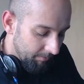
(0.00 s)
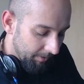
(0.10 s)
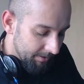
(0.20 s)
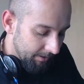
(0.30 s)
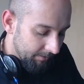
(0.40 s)

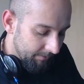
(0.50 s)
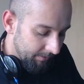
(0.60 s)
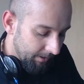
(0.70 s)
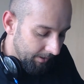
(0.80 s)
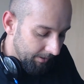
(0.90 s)
What is
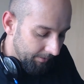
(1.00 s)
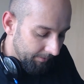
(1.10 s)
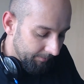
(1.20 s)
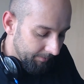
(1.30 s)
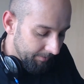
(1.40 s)
it?
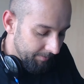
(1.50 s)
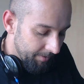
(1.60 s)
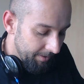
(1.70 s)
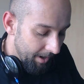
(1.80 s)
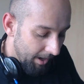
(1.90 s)

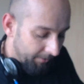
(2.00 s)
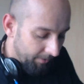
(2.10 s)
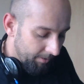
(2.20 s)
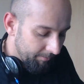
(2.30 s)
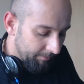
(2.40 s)

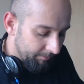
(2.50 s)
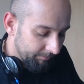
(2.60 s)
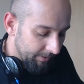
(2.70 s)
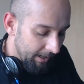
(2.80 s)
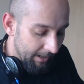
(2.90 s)
Nichrome
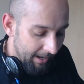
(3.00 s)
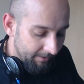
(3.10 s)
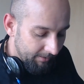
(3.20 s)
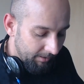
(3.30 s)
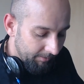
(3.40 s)

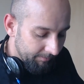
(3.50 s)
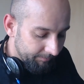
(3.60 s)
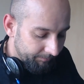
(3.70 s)
N80.